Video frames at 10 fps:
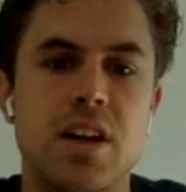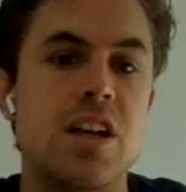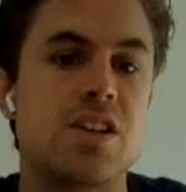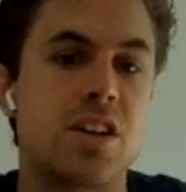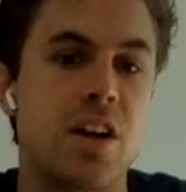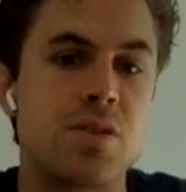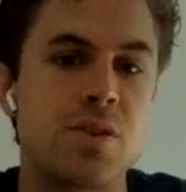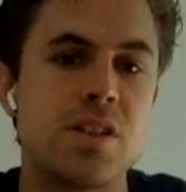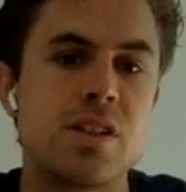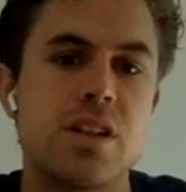Asian
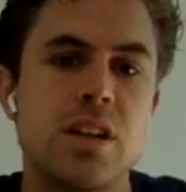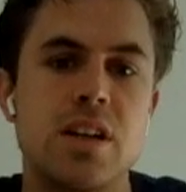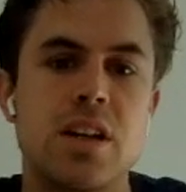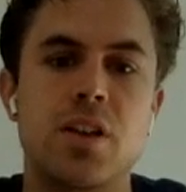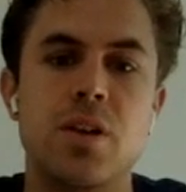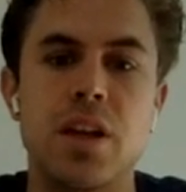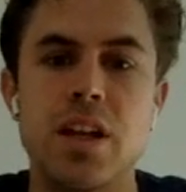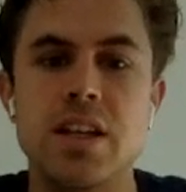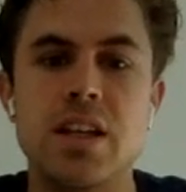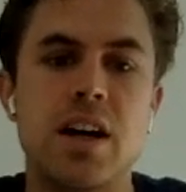countries, including
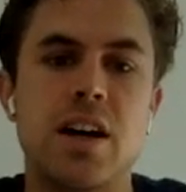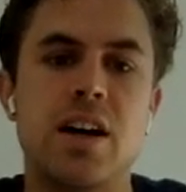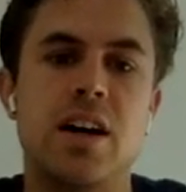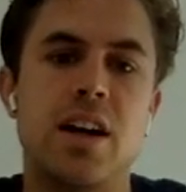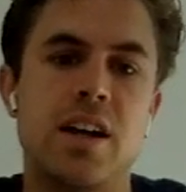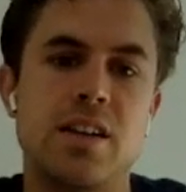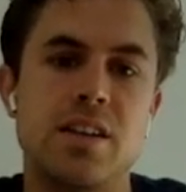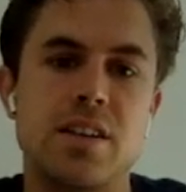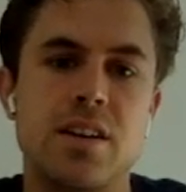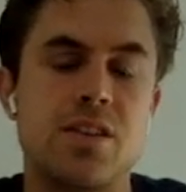India
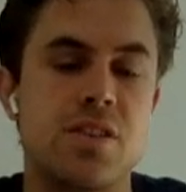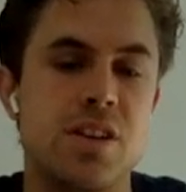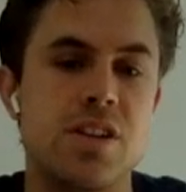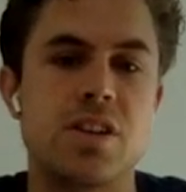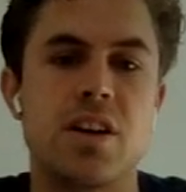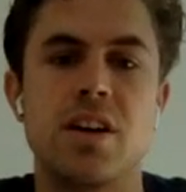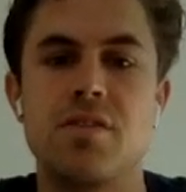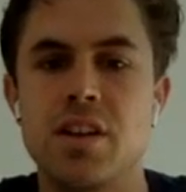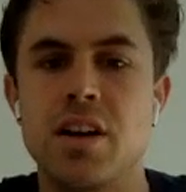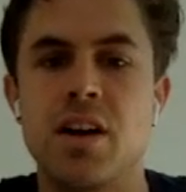and Indonesia and
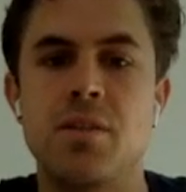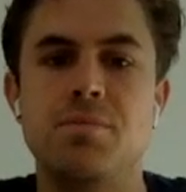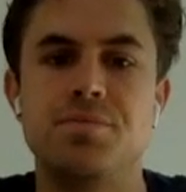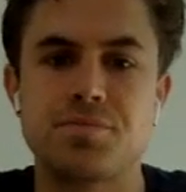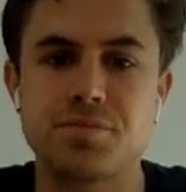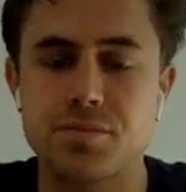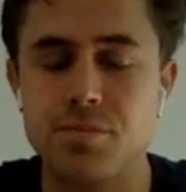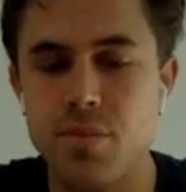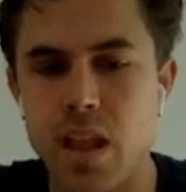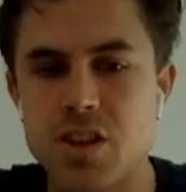Vietnam,
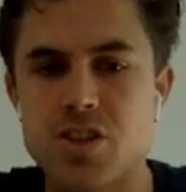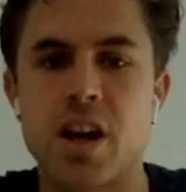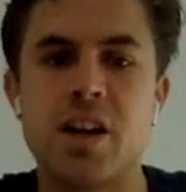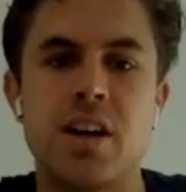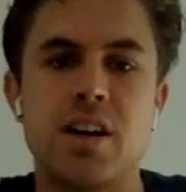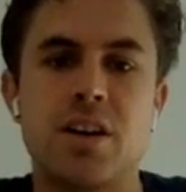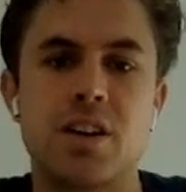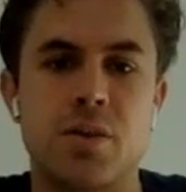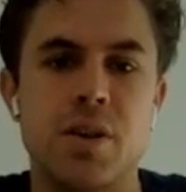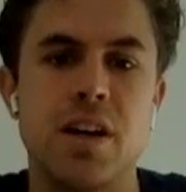China,
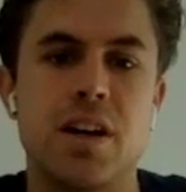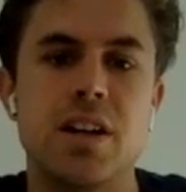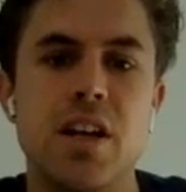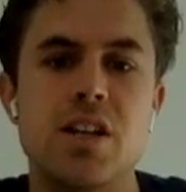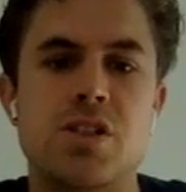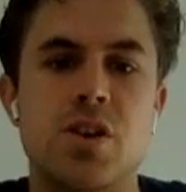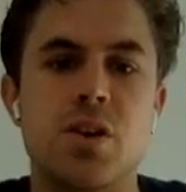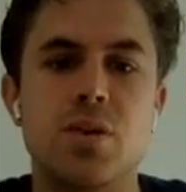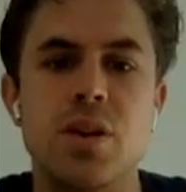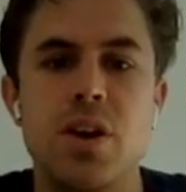Korea.
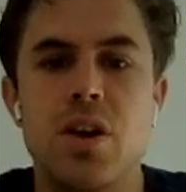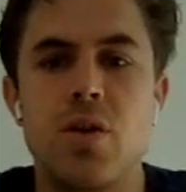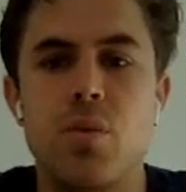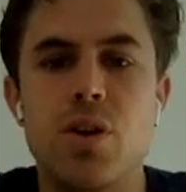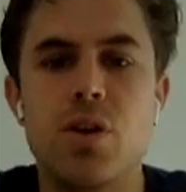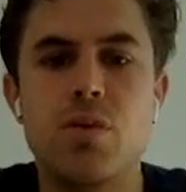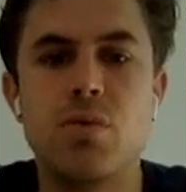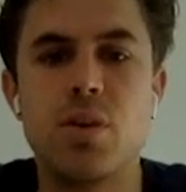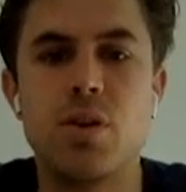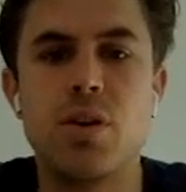So
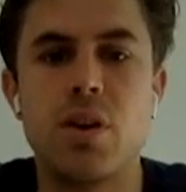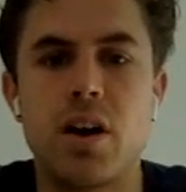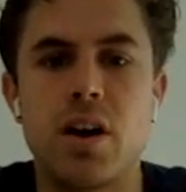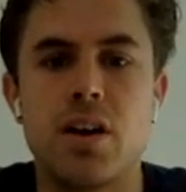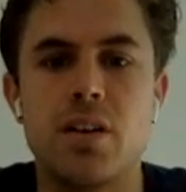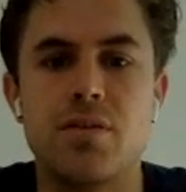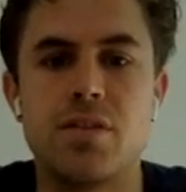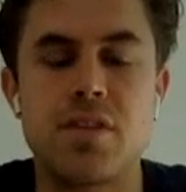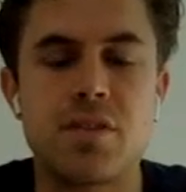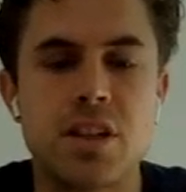we're
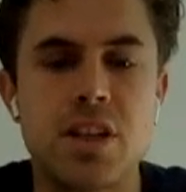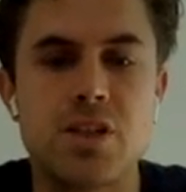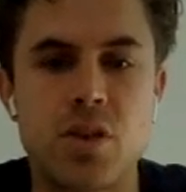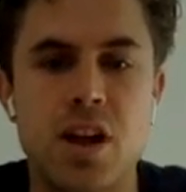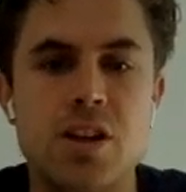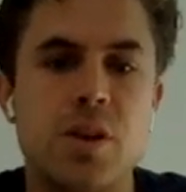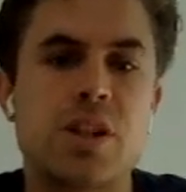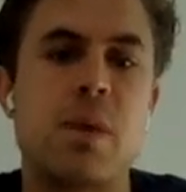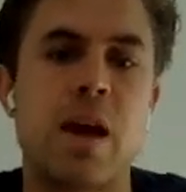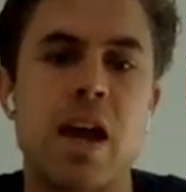definitely trying to
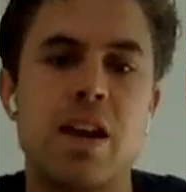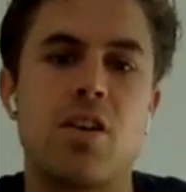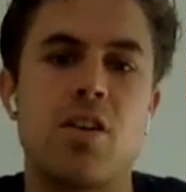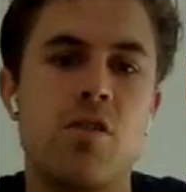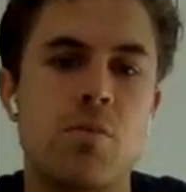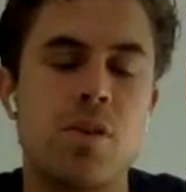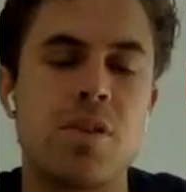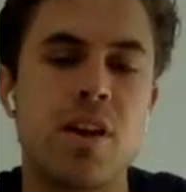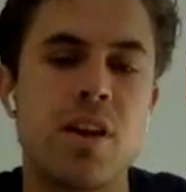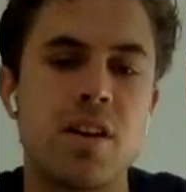expand our footprint
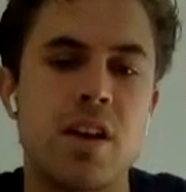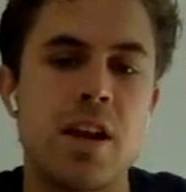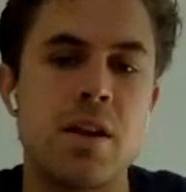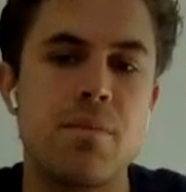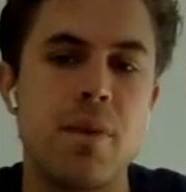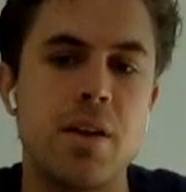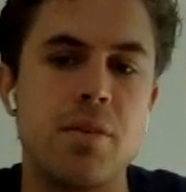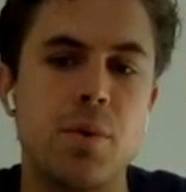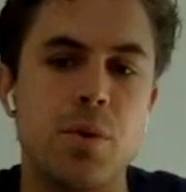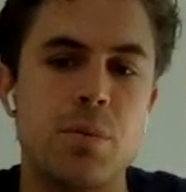there,
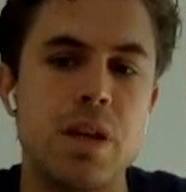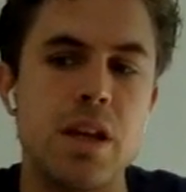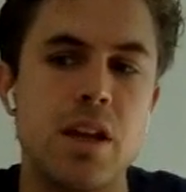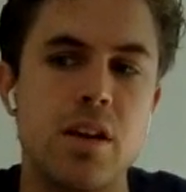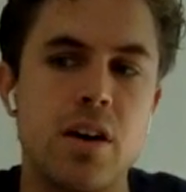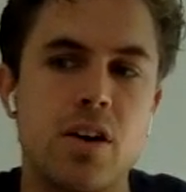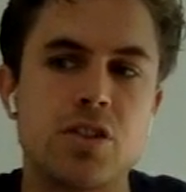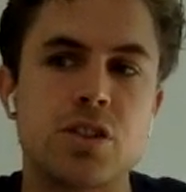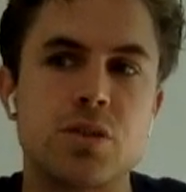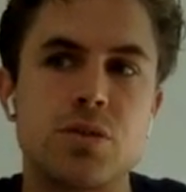and we'll be
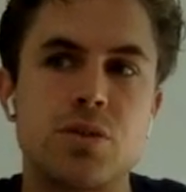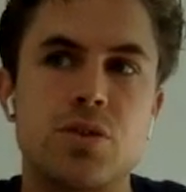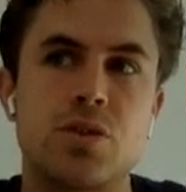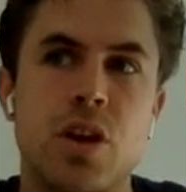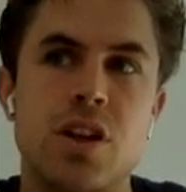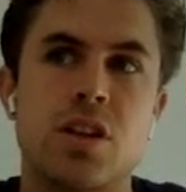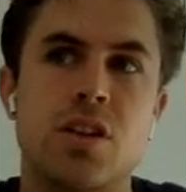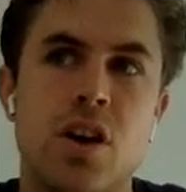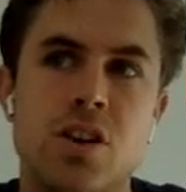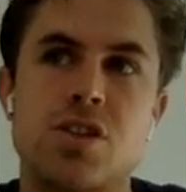also trying to
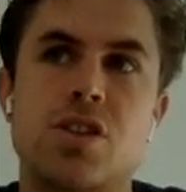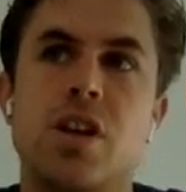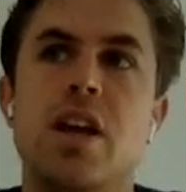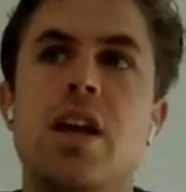launch